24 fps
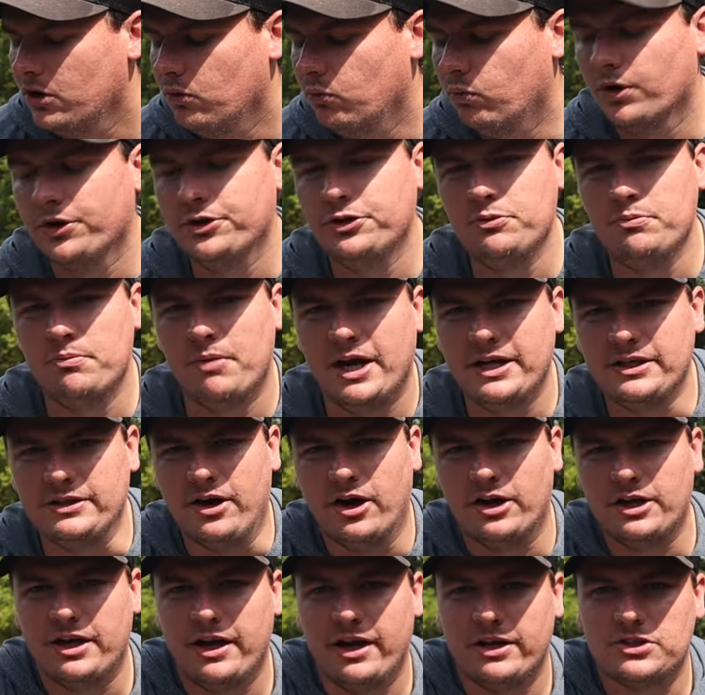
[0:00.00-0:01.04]
where you might
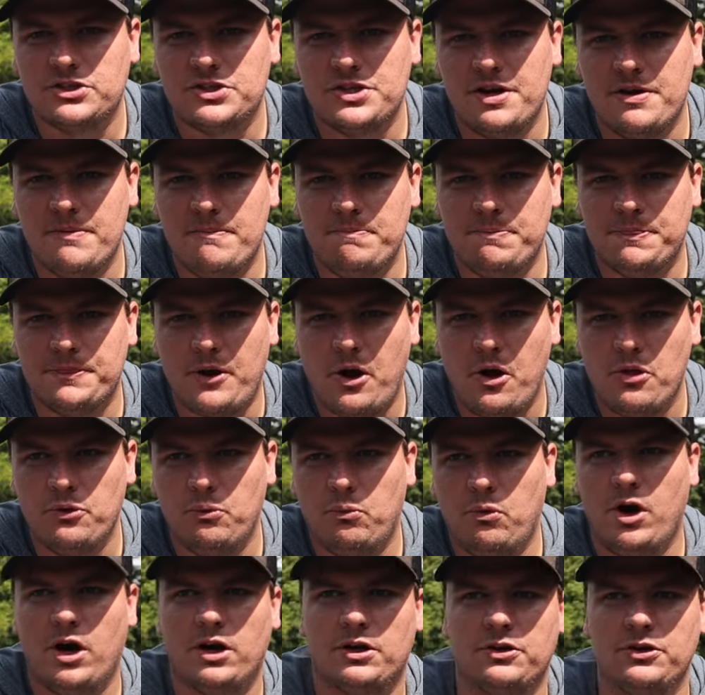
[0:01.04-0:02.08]
not catch them on the
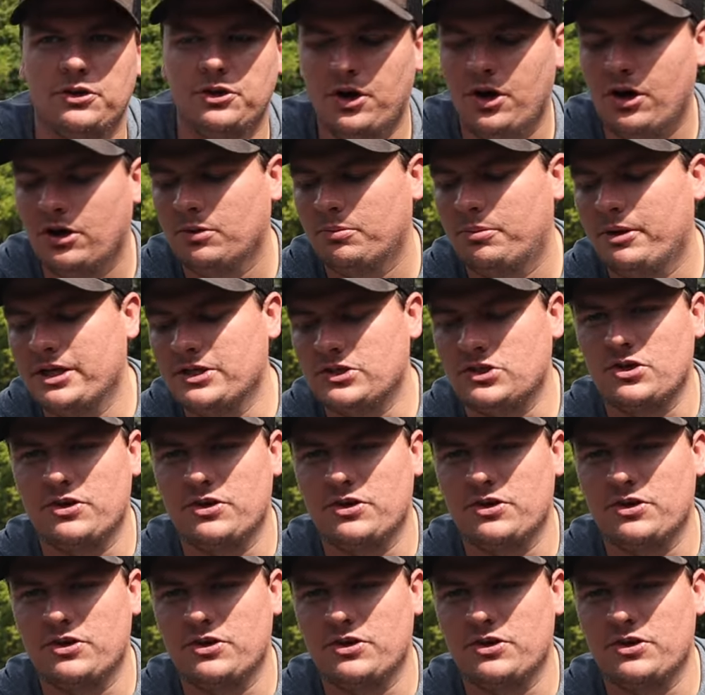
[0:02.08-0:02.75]
walk the dog bait.